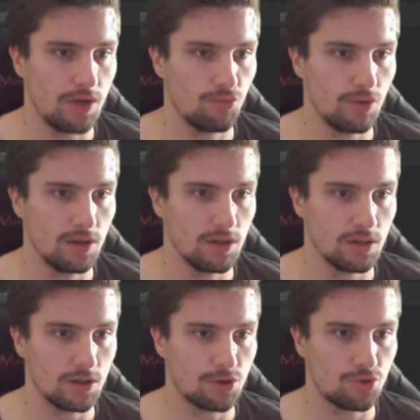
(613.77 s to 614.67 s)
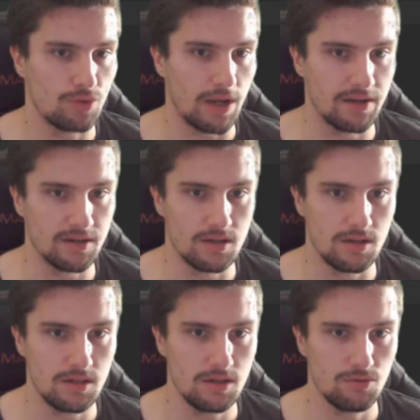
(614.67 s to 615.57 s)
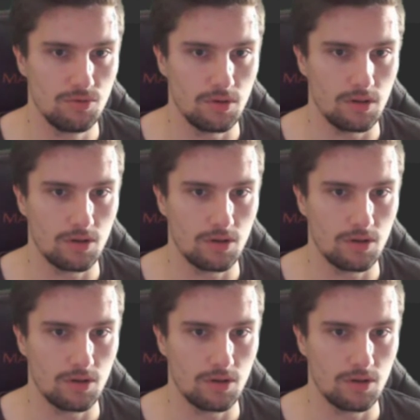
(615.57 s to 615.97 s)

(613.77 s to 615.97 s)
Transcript: will create a new